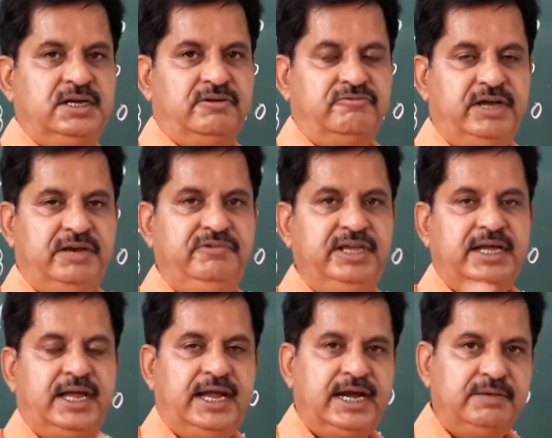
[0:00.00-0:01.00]
When
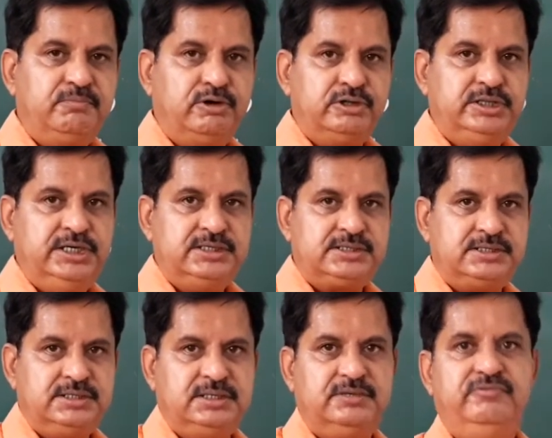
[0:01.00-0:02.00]
we add both these,
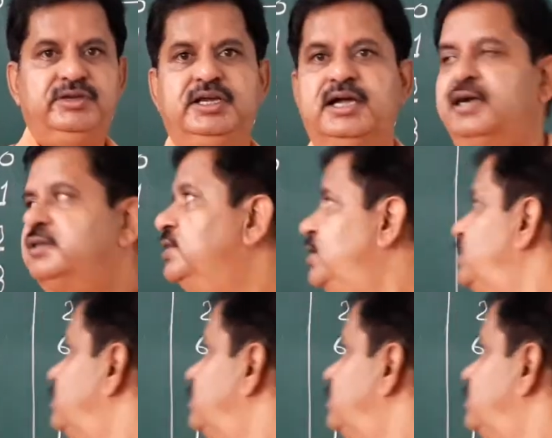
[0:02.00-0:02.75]
we get the